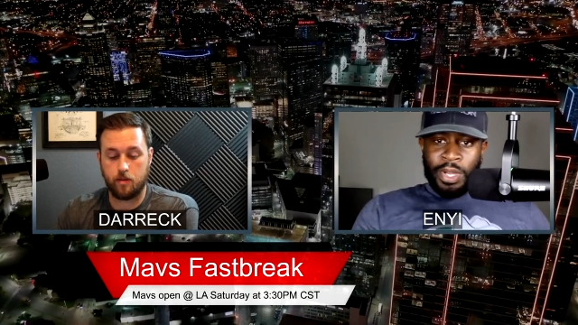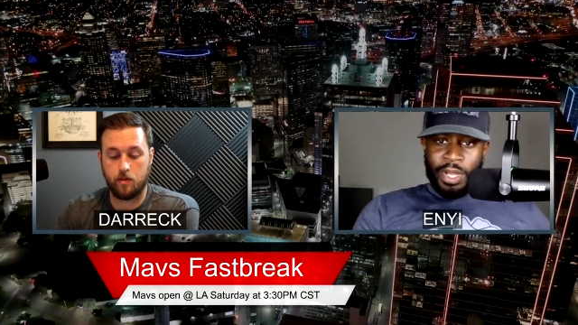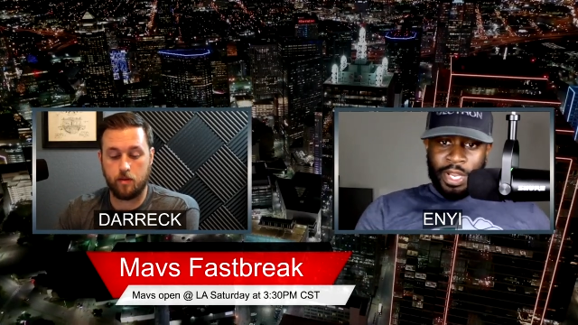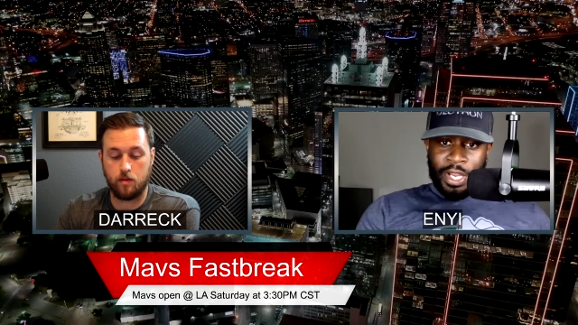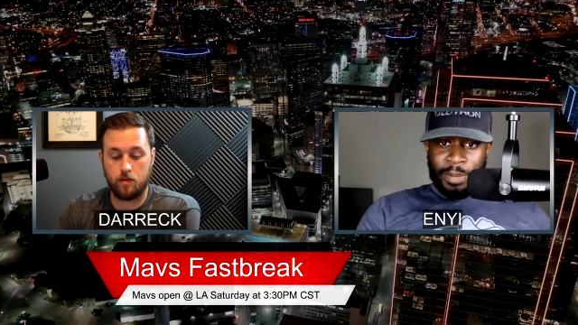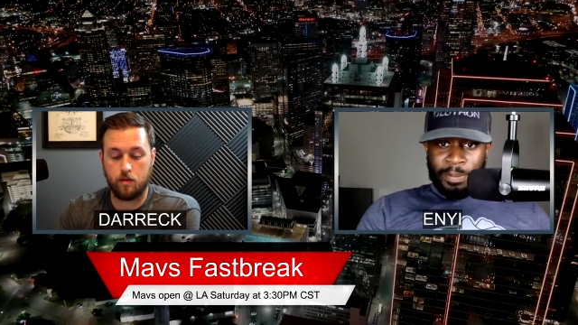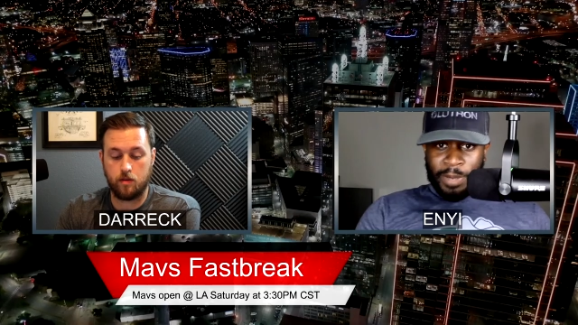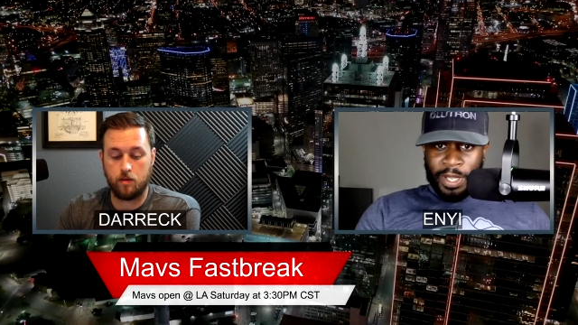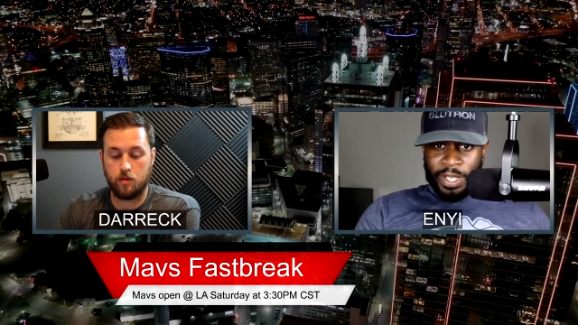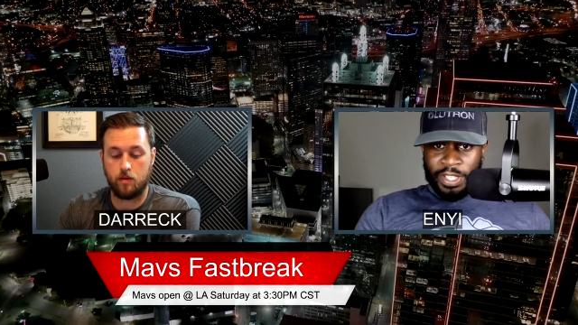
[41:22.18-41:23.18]
Speaker 1: Um,
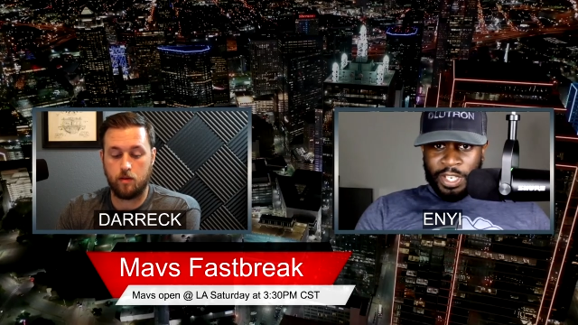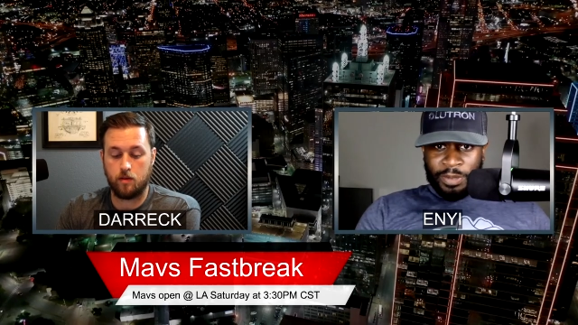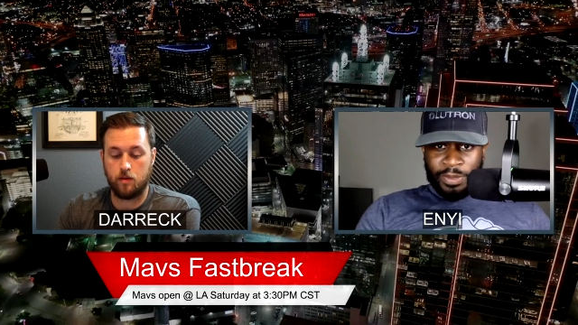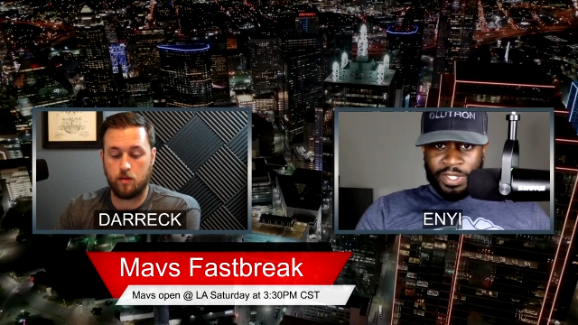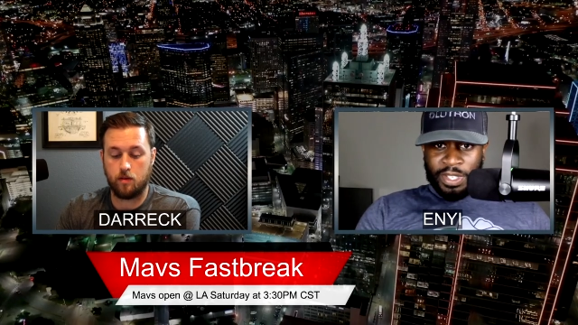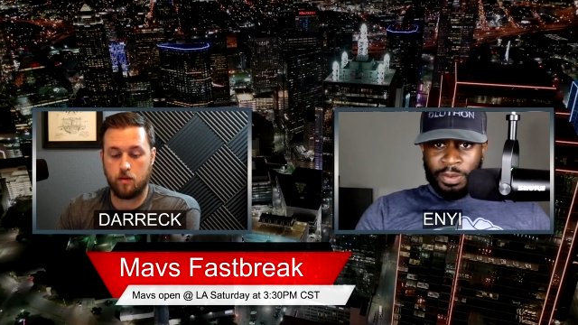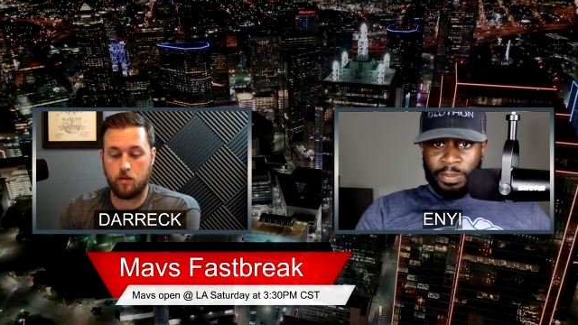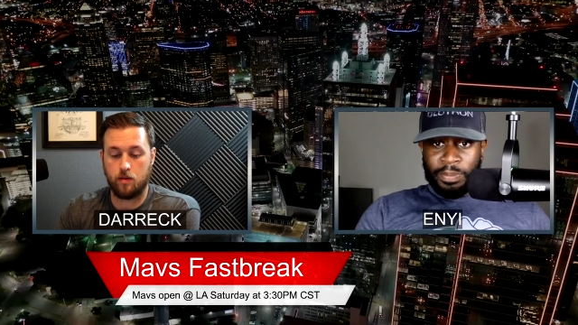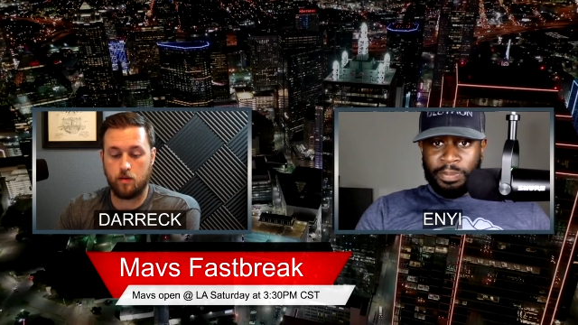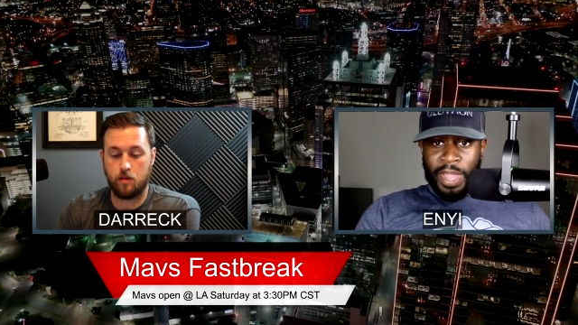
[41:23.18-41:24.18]
but you know, we still
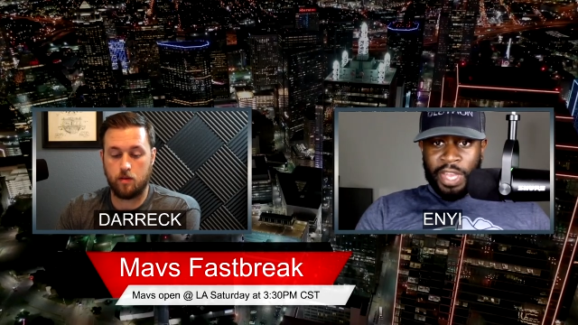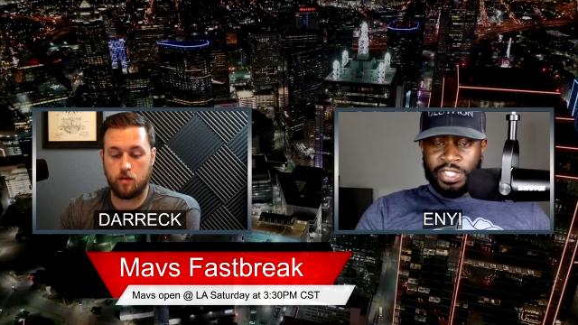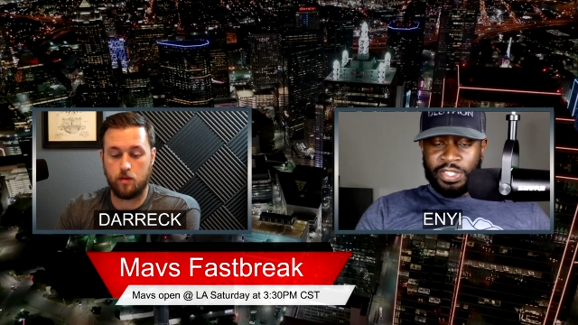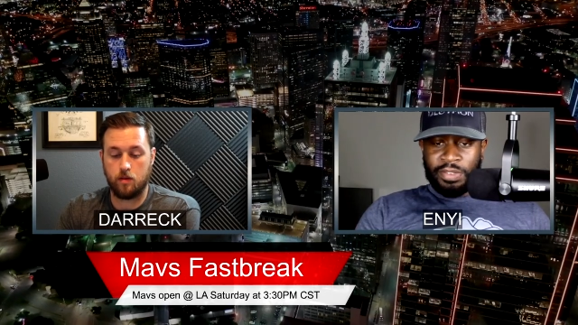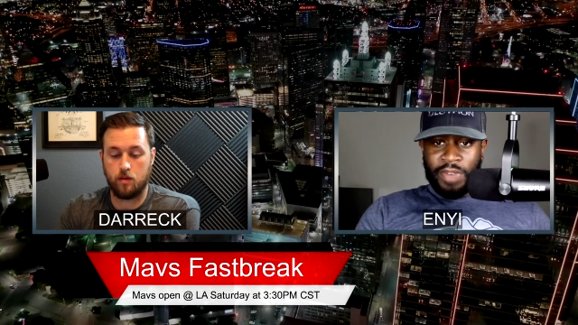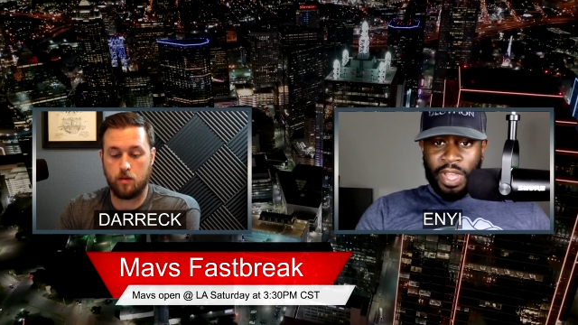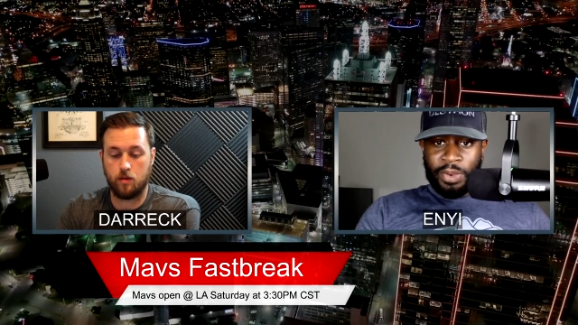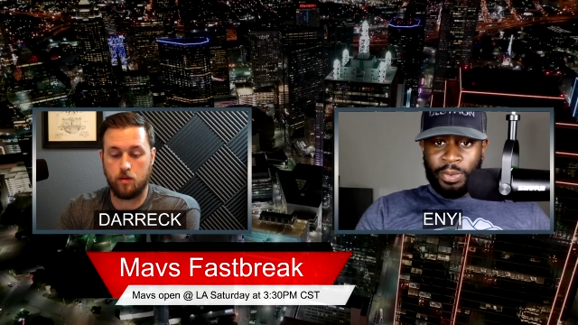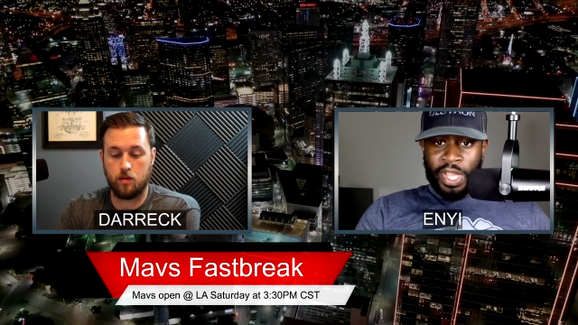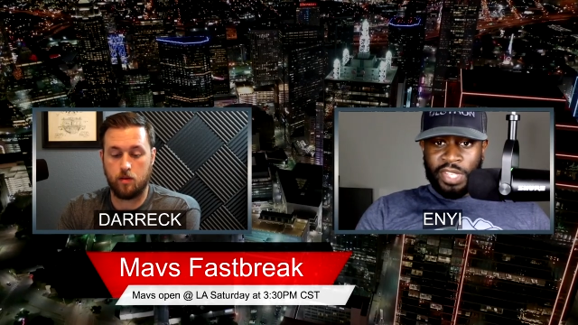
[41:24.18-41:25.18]
manage to
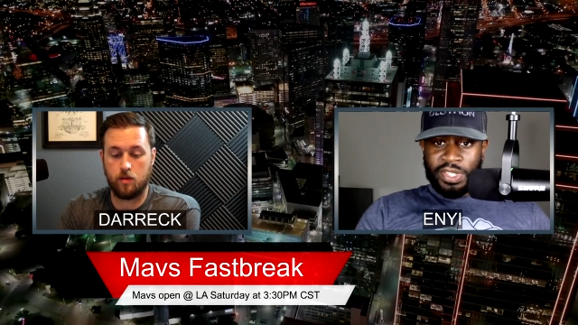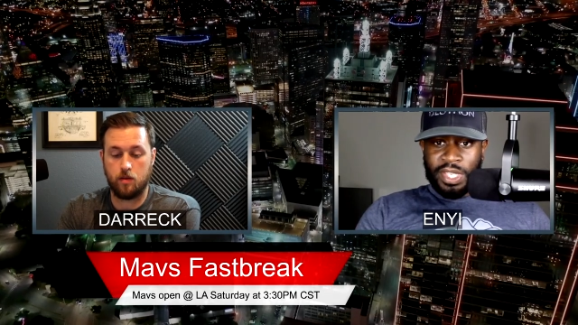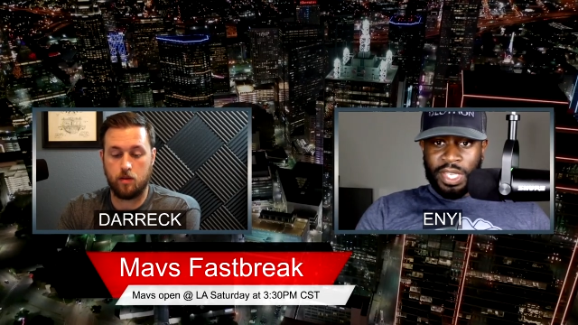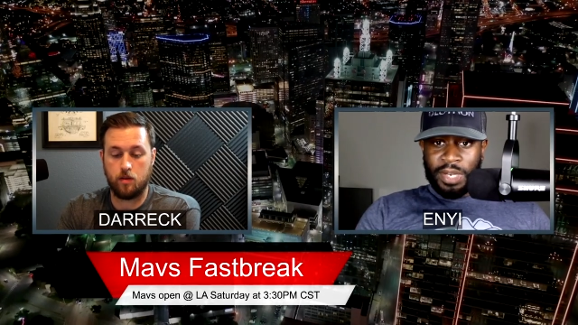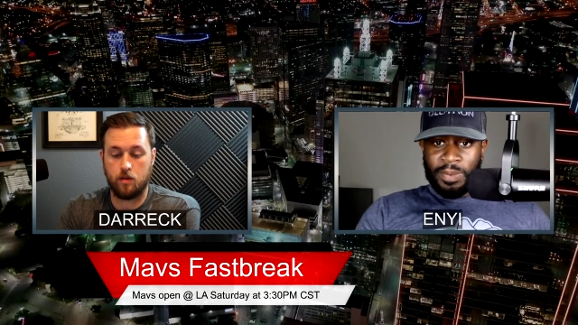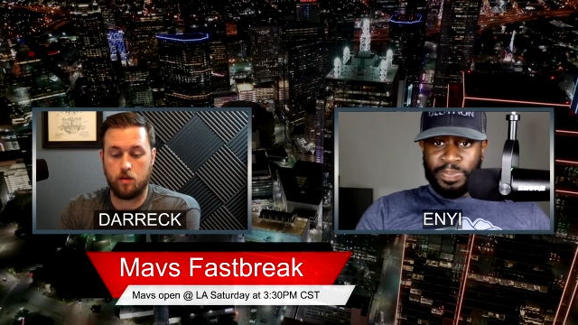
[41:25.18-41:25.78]
find ways to